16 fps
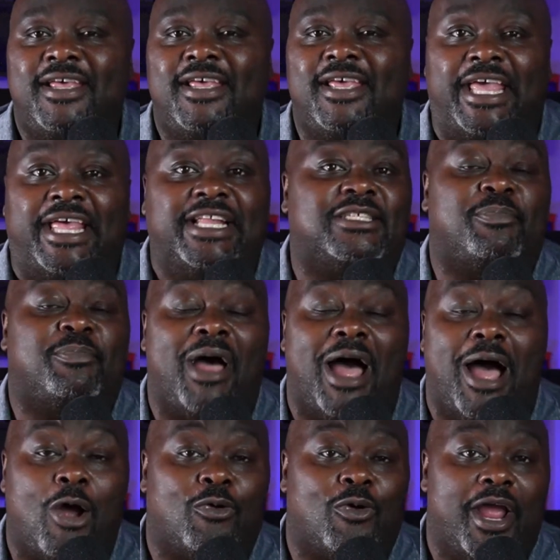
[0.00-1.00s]
It's
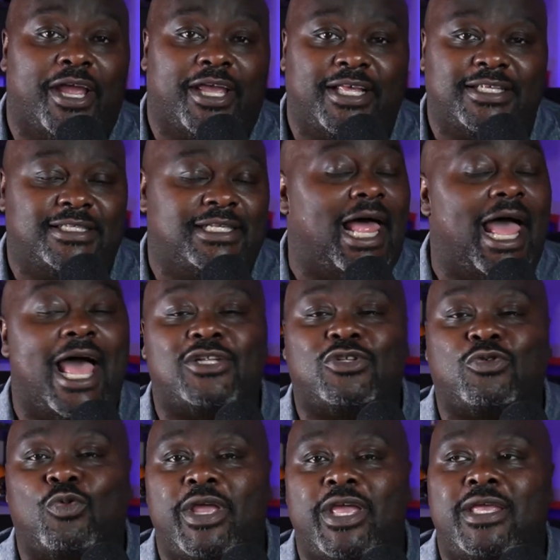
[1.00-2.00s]
power rankings.
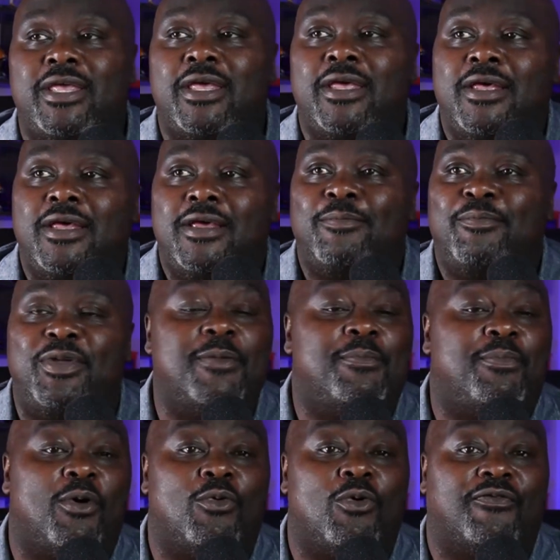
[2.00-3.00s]
Last week,
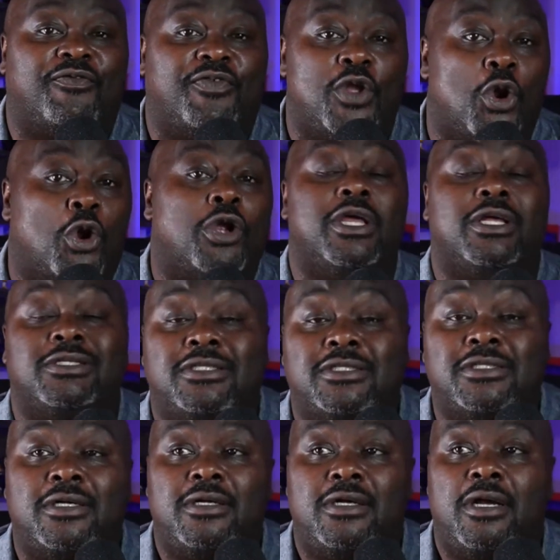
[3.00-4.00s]
people were furious.
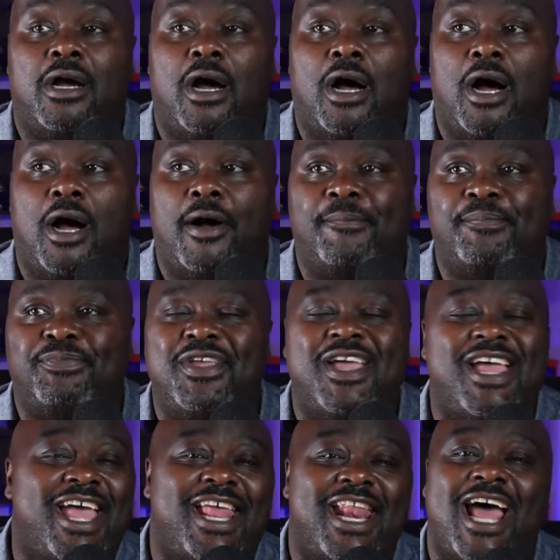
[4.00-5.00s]
And
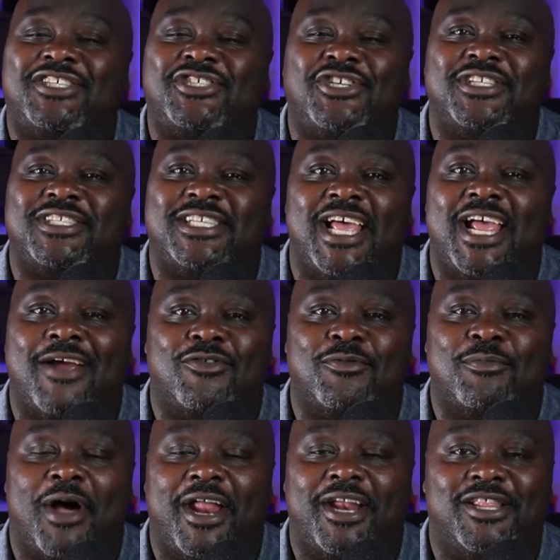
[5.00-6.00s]
I shouldn't say
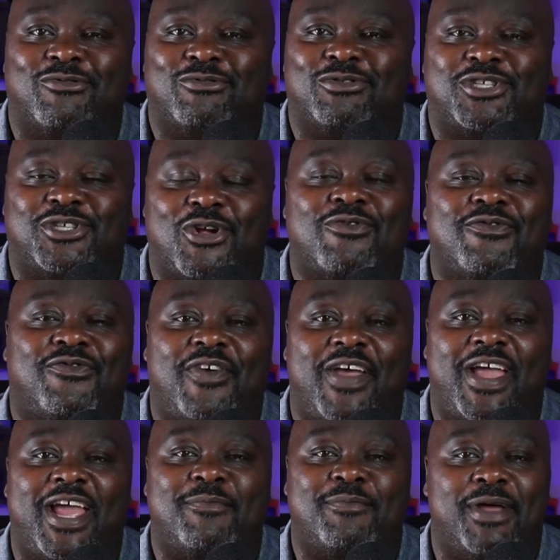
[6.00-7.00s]
everybody. There was a certain
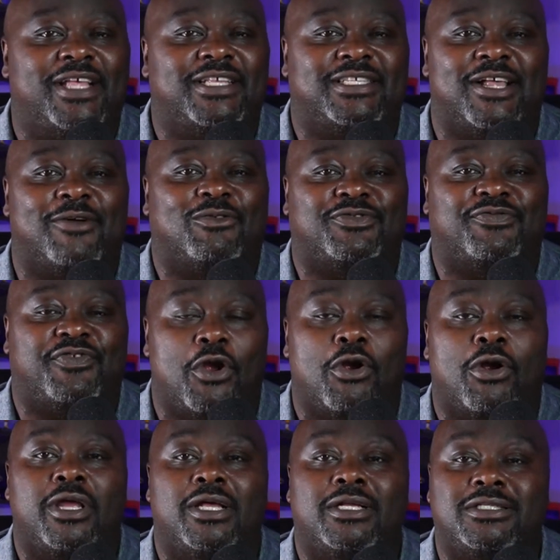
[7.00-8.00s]
fan base that was
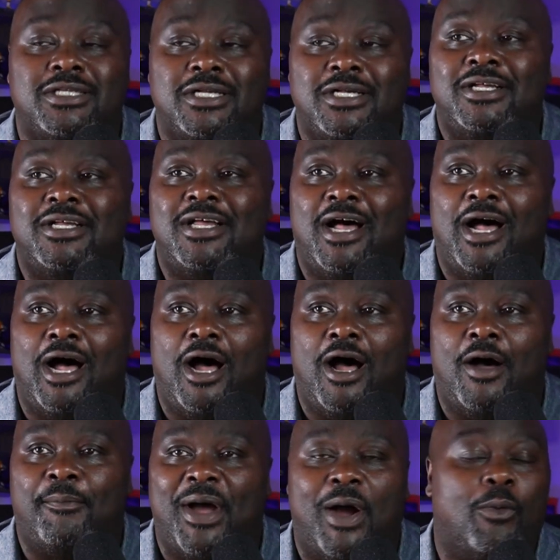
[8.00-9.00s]
furious
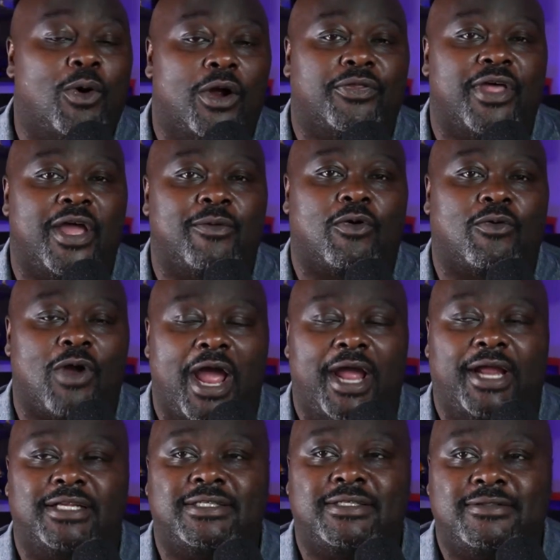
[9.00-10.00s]
about where they were
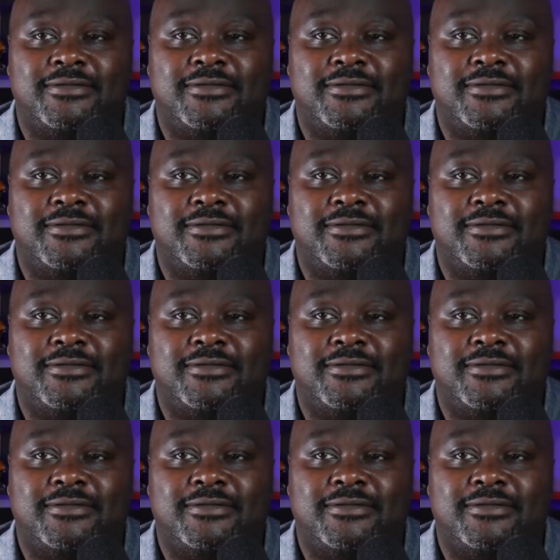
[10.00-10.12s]
ranked.